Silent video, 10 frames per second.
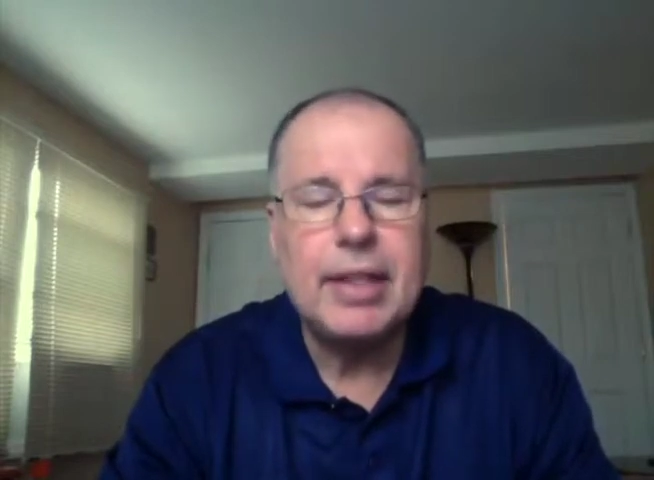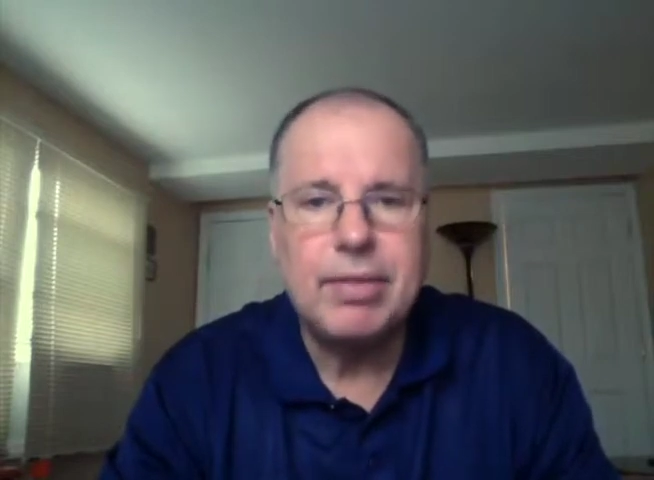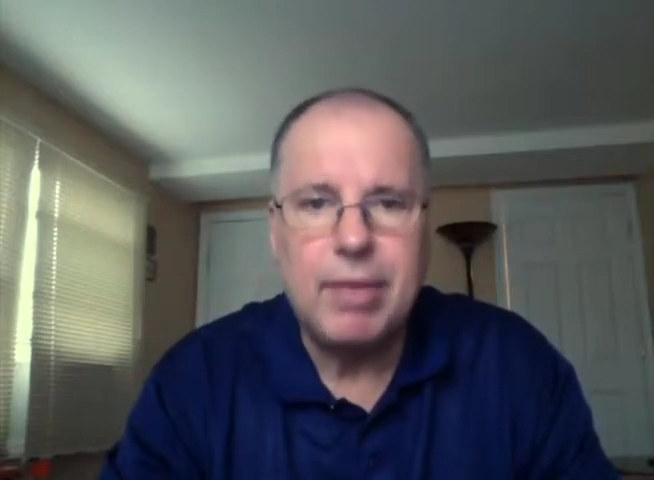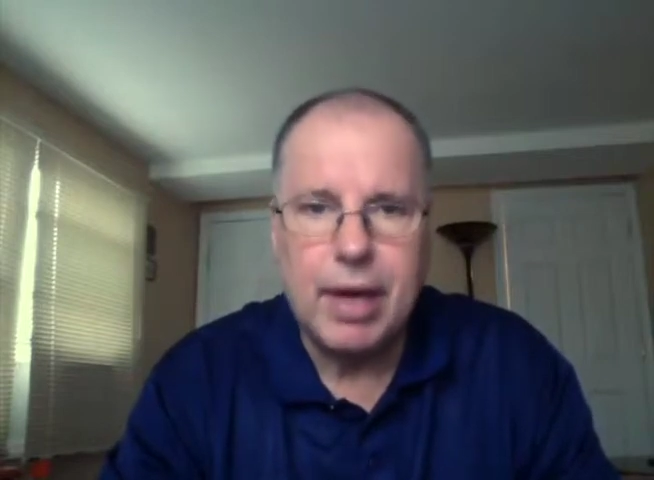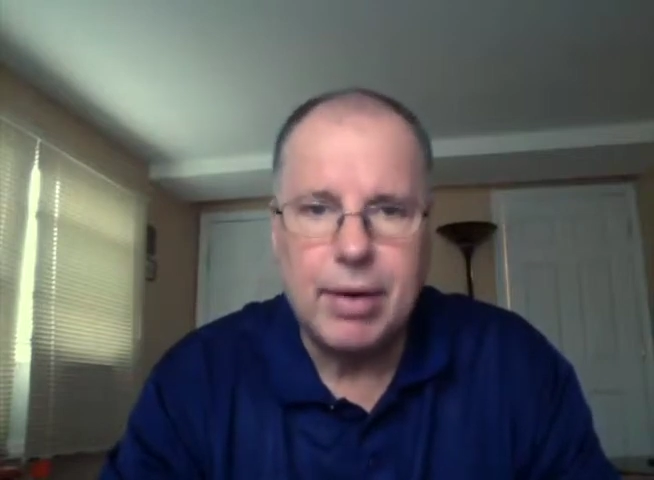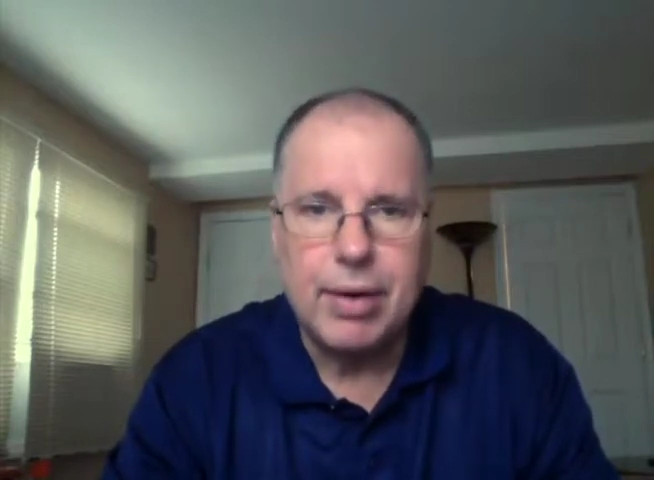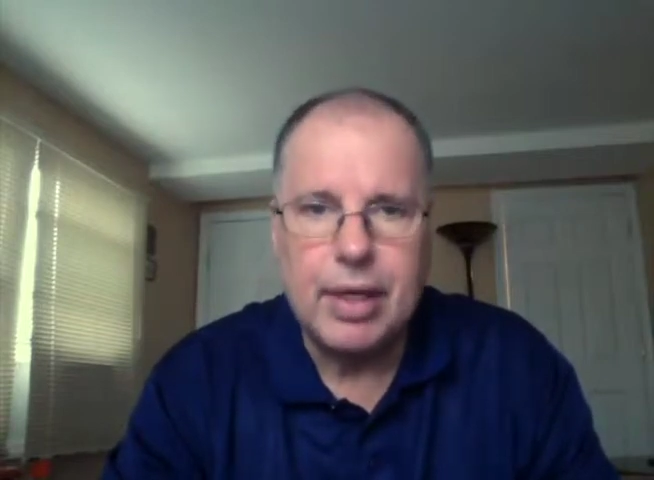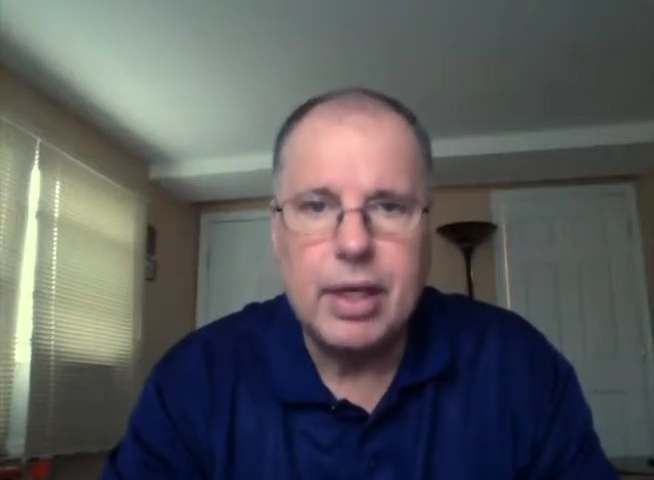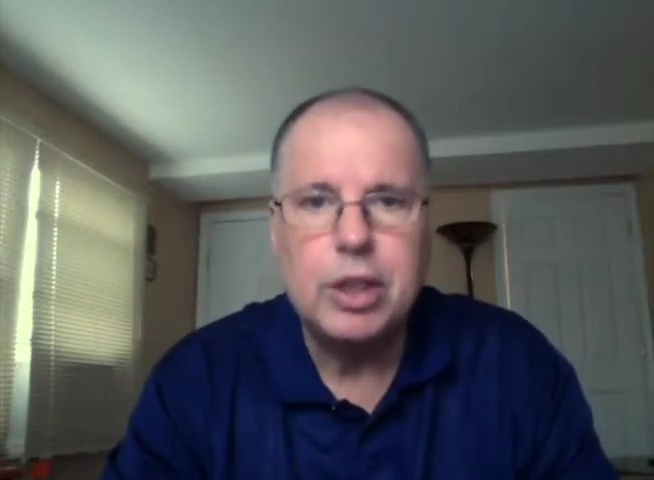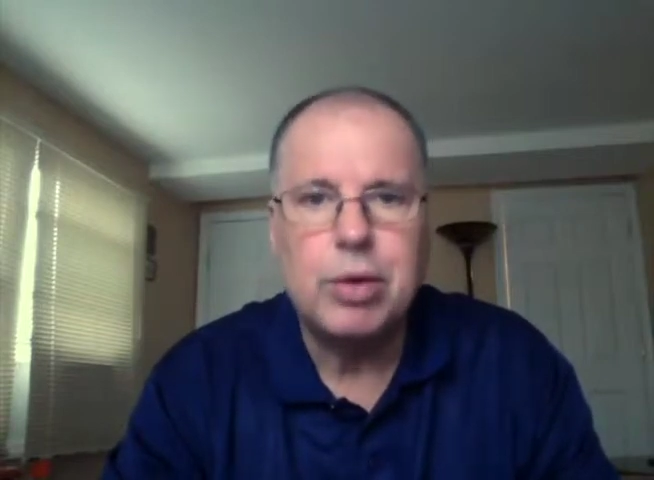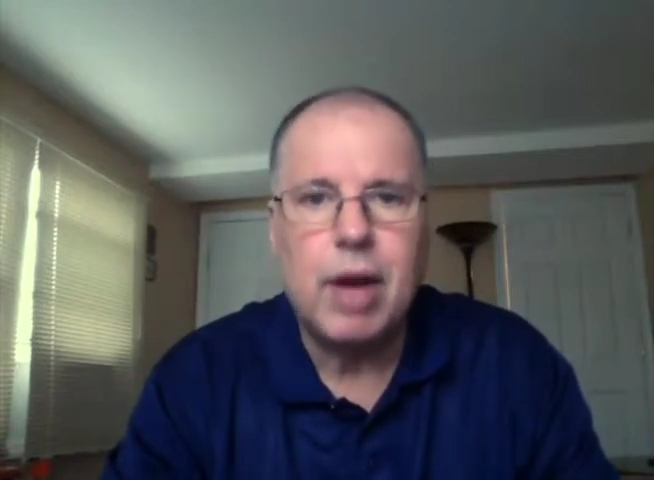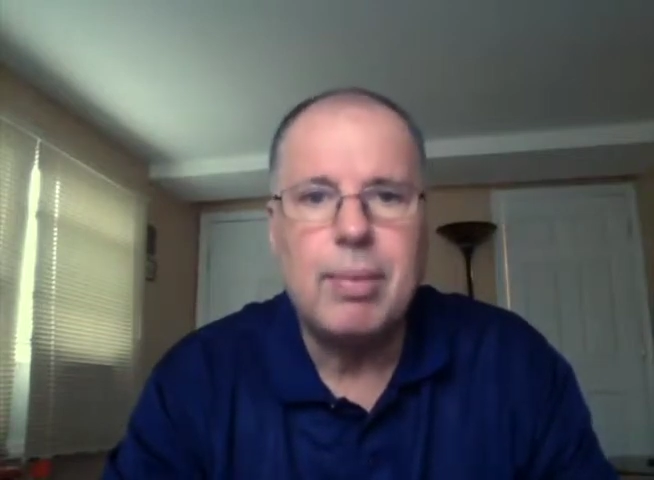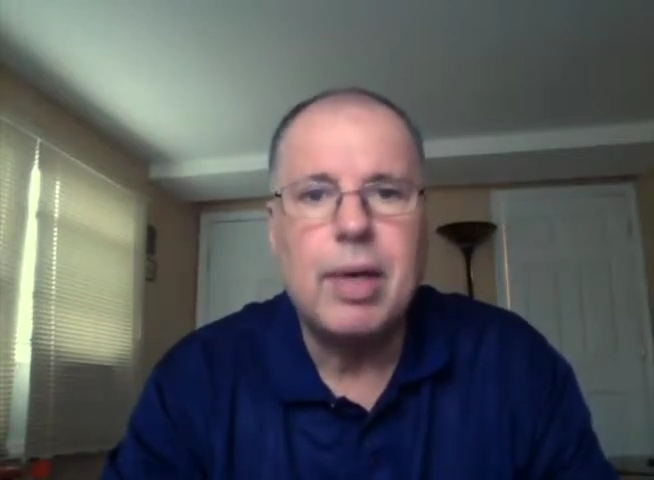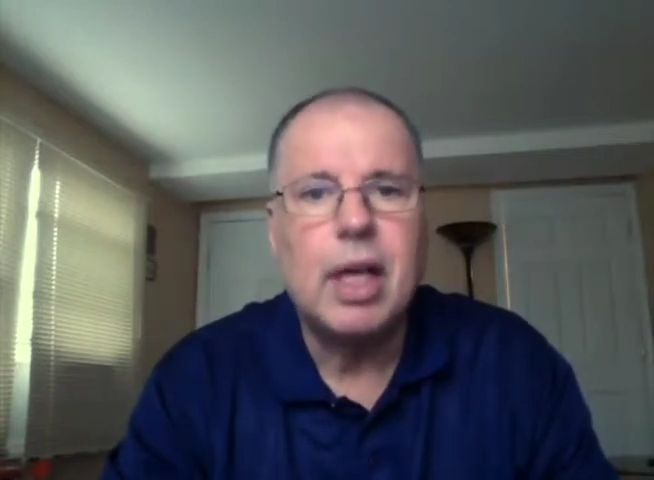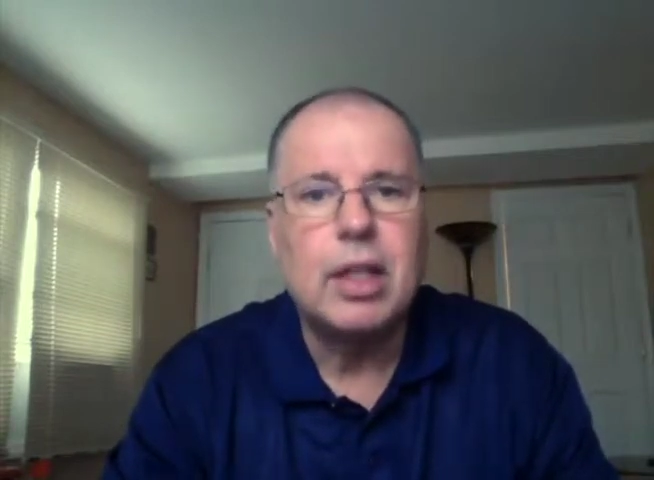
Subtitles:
its veteran drama,